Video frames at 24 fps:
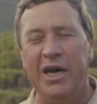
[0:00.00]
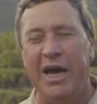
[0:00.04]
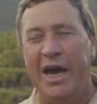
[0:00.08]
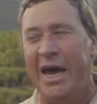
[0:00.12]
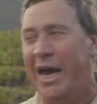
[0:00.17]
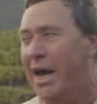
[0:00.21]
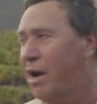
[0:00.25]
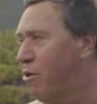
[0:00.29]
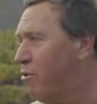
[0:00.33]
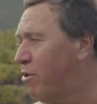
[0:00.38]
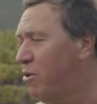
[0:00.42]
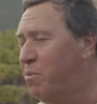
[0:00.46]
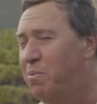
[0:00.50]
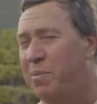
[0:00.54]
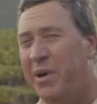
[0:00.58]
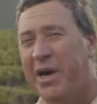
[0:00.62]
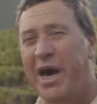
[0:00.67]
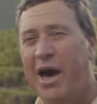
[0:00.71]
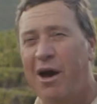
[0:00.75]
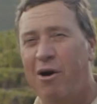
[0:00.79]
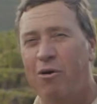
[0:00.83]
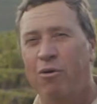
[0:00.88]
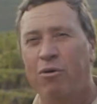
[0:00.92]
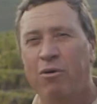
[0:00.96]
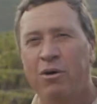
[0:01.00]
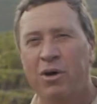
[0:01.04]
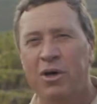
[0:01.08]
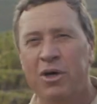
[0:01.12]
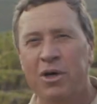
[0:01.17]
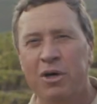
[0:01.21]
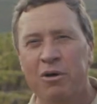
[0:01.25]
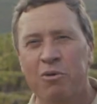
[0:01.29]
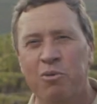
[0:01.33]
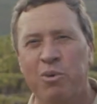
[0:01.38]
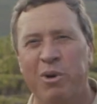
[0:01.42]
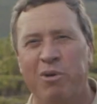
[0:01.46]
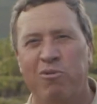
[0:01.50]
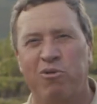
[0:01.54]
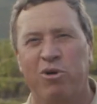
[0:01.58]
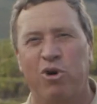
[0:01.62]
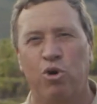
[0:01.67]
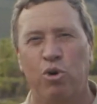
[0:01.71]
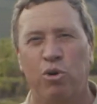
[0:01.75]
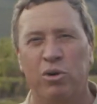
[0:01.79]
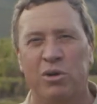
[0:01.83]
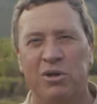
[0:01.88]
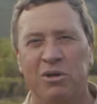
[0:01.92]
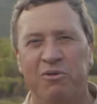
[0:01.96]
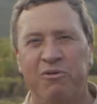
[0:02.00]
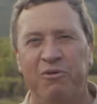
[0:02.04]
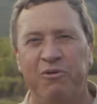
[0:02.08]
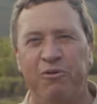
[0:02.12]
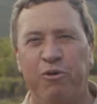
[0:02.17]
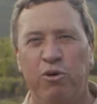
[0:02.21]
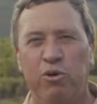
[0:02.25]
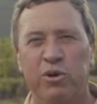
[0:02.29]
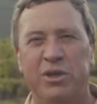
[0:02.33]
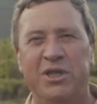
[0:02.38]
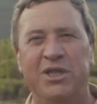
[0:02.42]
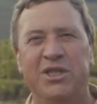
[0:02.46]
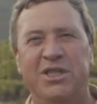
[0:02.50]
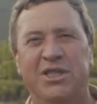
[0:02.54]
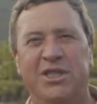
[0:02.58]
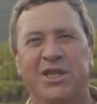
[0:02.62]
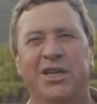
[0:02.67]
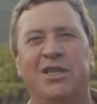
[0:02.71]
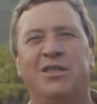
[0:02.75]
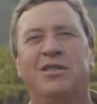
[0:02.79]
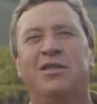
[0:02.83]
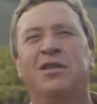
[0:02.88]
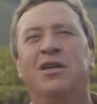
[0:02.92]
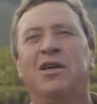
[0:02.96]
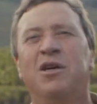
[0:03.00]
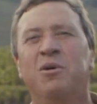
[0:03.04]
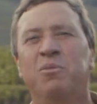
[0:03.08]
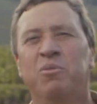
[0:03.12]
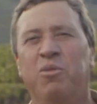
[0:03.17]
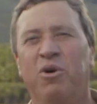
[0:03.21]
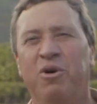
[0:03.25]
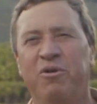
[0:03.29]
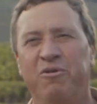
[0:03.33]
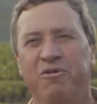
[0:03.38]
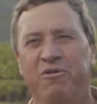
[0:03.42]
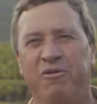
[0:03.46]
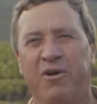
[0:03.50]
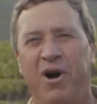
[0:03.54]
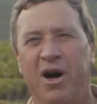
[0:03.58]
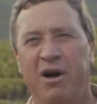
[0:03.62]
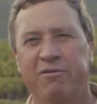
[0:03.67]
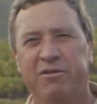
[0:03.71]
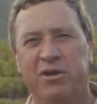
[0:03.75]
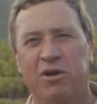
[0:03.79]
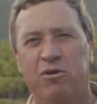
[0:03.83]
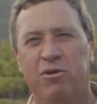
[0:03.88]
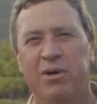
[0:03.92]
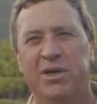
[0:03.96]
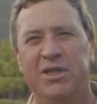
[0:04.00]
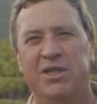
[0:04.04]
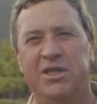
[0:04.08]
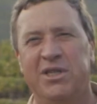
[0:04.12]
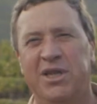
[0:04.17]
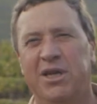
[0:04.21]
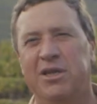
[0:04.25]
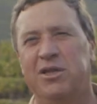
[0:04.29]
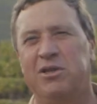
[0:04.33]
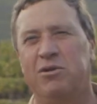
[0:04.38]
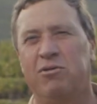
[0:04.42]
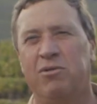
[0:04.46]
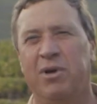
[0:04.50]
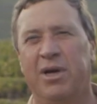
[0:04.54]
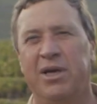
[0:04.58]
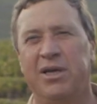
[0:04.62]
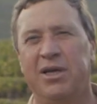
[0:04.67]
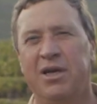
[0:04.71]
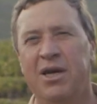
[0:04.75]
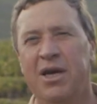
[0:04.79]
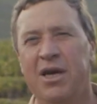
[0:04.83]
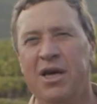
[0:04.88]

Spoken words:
here in Pinhão, we recorded 46.5 degrees centigrade.